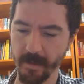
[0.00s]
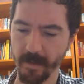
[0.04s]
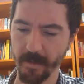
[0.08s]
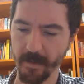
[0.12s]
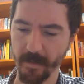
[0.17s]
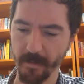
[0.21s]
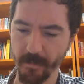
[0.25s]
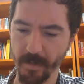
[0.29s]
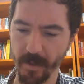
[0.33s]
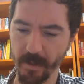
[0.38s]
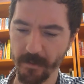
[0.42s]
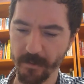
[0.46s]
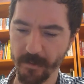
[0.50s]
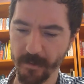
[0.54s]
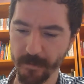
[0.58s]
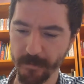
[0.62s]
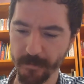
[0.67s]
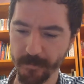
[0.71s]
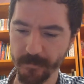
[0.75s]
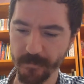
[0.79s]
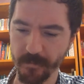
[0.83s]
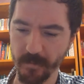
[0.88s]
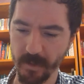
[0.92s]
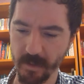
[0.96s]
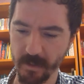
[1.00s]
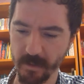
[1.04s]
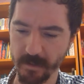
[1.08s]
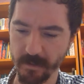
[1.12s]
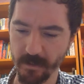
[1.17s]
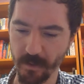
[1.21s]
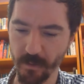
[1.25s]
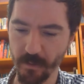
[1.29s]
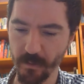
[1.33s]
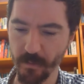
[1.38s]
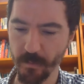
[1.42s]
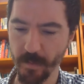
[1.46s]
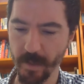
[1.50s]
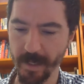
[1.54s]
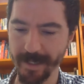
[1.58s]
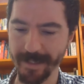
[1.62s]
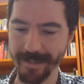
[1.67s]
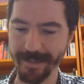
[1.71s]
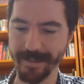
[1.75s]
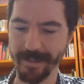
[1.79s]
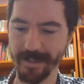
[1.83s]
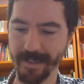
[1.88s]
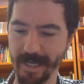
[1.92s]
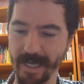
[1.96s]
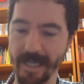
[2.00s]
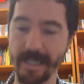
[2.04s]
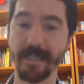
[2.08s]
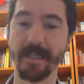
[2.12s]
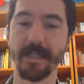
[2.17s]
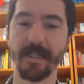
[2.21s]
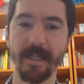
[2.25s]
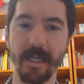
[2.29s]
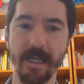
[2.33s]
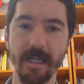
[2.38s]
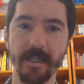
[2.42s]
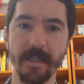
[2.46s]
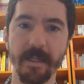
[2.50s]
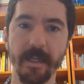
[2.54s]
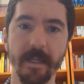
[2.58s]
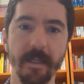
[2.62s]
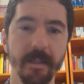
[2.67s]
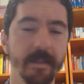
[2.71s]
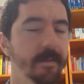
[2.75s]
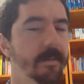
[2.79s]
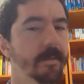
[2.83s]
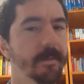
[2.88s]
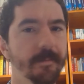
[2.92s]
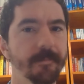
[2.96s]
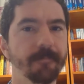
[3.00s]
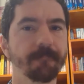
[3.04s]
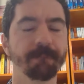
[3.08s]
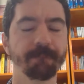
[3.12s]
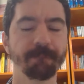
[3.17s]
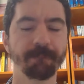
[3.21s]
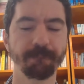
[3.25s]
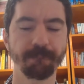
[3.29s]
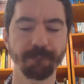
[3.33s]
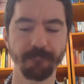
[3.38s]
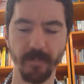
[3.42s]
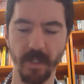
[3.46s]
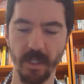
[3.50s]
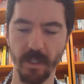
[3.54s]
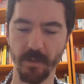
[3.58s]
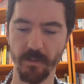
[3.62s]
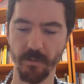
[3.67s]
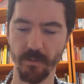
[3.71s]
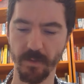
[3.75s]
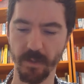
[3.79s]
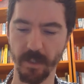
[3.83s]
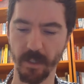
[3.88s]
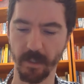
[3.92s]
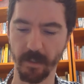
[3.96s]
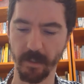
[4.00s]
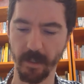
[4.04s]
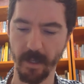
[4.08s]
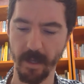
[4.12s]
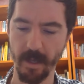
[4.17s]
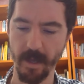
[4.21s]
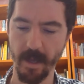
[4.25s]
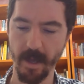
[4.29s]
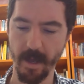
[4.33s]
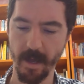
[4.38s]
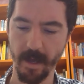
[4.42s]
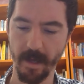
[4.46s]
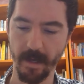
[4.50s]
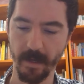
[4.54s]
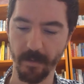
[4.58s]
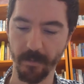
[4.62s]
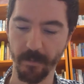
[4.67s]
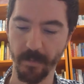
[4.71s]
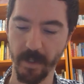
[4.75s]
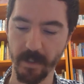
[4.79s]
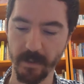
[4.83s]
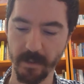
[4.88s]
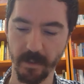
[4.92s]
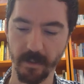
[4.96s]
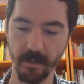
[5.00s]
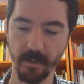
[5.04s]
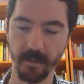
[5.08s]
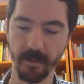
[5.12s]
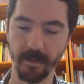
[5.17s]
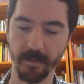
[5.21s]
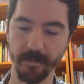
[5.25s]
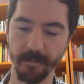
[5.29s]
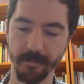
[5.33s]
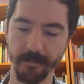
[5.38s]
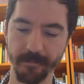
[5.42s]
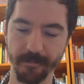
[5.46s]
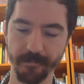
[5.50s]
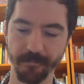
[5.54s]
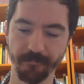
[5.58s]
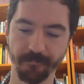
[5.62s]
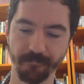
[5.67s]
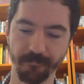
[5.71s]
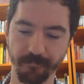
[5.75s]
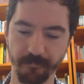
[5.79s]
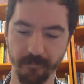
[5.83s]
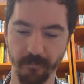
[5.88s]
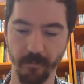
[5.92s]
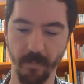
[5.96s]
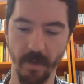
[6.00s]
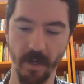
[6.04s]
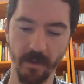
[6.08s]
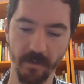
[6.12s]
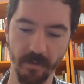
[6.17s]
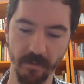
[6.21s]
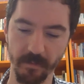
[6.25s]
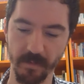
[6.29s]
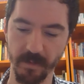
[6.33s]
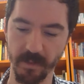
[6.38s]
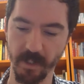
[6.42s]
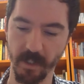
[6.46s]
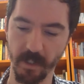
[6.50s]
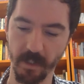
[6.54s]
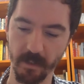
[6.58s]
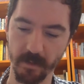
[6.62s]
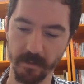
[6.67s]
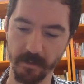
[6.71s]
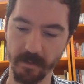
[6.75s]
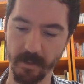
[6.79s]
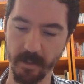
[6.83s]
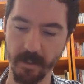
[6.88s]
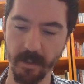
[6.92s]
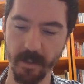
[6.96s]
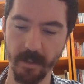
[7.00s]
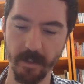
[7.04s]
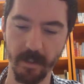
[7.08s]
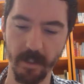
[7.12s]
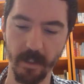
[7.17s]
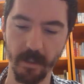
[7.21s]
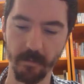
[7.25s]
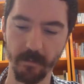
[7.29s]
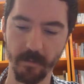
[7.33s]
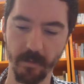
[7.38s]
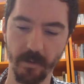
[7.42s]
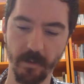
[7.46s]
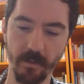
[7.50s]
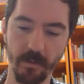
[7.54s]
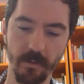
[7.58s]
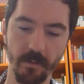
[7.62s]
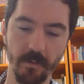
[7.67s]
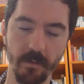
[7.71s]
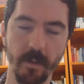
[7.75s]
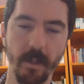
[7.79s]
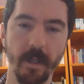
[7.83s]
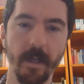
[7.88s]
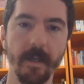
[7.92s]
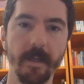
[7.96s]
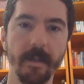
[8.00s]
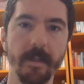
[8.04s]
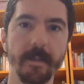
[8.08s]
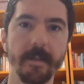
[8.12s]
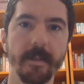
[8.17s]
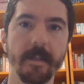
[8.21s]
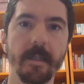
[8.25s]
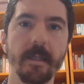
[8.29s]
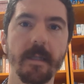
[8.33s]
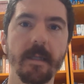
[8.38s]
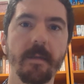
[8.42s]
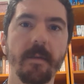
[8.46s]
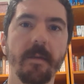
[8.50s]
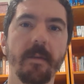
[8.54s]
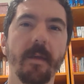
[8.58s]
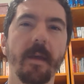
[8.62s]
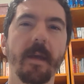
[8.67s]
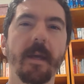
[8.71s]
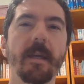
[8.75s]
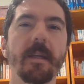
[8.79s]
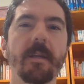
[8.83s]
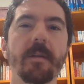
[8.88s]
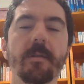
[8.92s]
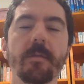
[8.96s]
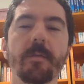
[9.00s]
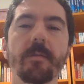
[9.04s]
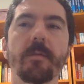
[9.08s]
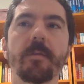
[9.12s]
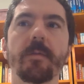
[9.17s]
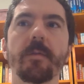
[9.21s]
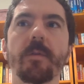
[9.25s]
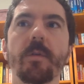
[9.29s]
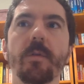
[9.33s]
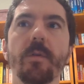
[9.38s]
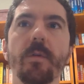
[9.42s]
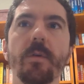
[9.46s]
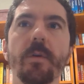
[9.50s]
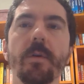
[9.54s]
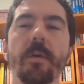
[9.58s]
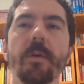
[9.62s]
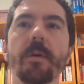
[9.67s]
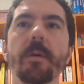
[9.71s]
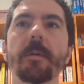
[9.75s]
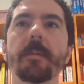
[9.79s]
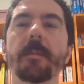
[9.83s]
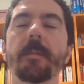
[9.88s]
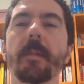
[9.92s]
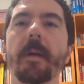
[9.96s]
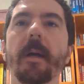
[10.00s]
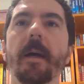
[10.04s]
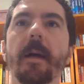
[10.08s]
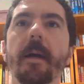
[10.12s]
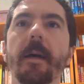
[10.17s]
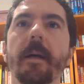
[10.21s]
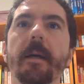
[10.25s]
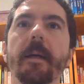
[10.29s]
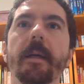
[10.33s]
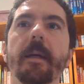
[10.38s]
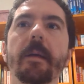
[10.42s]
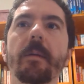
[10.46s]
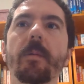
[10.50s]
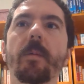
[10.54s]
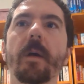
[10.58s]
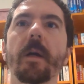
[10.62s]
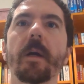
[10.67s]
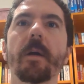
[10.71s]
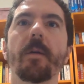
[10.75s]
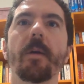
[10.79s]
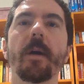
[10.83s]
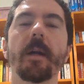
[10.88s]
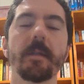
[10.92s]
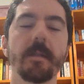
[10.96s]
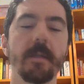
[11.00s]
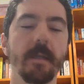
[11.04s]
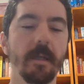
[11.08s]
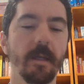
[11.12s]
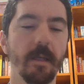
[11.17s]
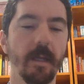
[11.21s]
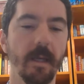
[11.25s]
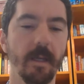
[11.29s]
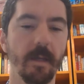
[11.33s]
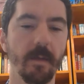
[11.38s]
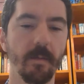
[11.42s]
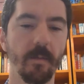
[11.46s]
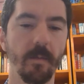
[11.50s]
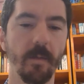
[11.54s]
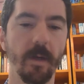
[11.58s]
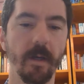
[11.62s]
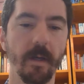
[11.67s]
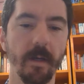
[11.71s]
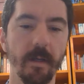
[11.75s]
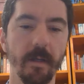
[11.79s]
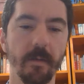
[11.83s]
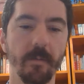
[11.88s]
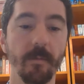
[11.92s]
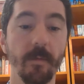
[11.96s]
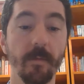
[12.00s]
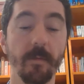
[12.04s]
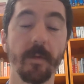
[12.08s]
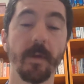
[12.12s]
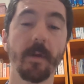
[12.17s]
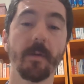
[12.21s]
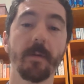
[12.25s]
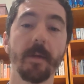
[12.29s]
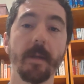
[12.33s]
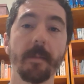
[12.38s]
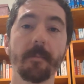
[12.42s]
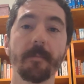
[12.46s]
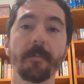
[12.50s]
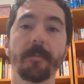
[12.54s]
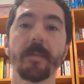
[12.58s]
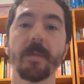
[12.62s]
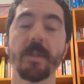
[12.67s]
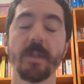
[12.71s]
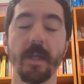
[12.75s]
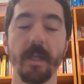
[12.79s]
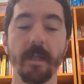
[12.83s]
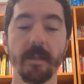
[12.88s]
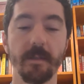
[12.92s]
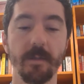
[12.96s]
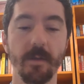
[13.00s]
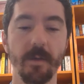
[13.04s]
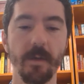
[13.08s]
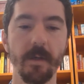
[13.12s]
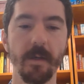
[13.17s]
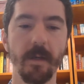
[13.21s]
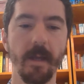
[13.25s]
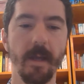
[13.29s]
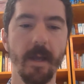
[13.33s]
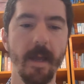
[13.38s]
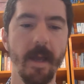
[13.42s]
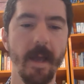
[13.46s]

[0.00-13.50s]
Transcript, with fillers: Malcolm, Donalbain, and attendees. Mm, interesting. Uh, basically, Malcolm says, "Yep, cool. Uh, the Thane of Cawdor. Uh, he went crazy, and we're, we've killed him. So that's good."